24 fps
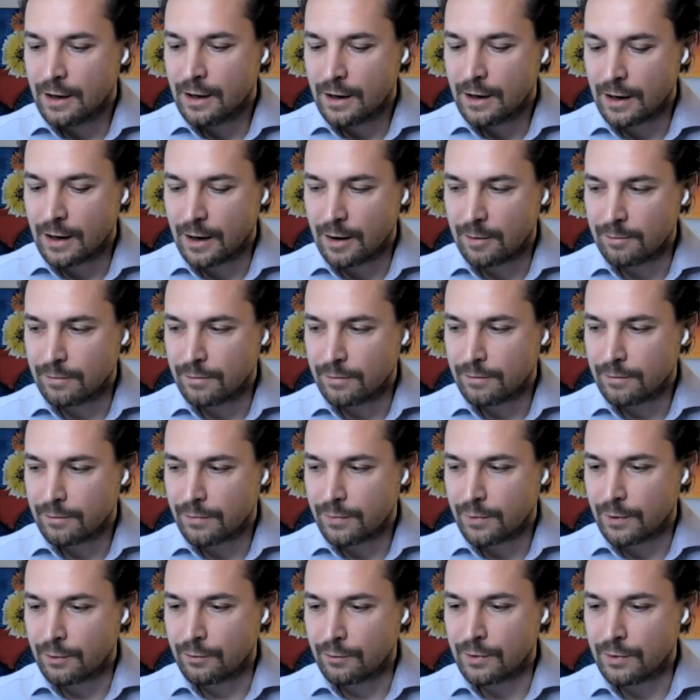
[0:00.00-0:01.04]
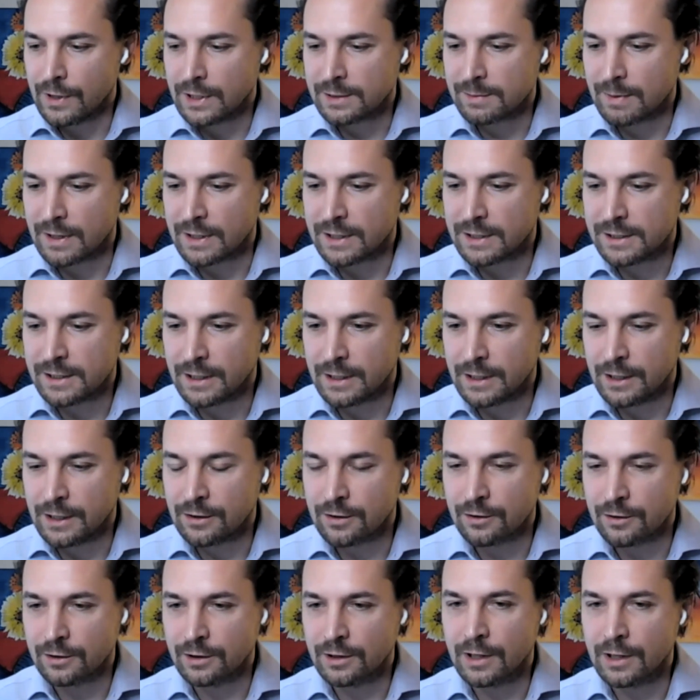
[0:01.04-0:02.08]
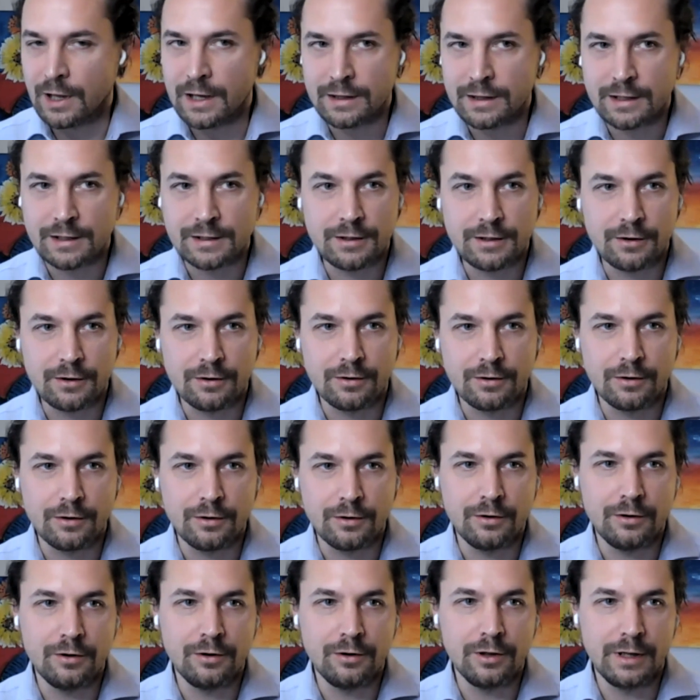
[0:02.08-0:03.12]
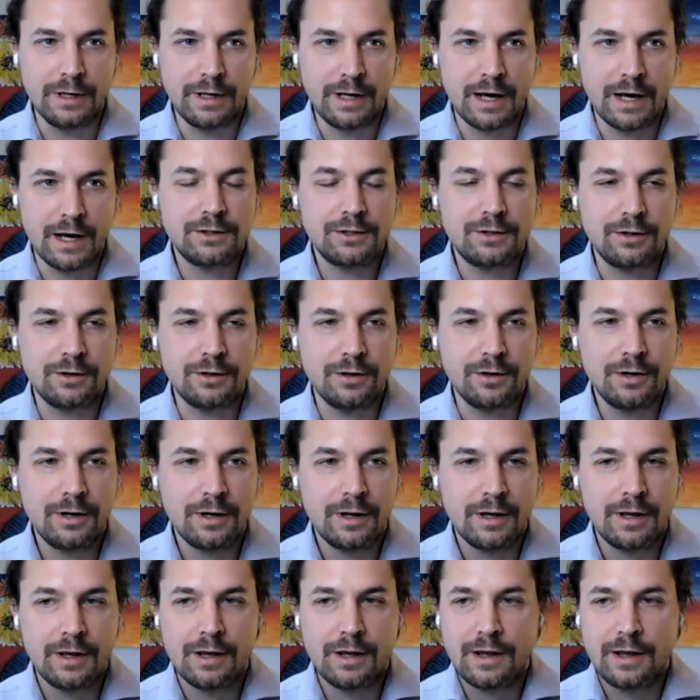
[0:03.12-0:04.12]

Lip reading: well, we expect to see it either late this year or early next year.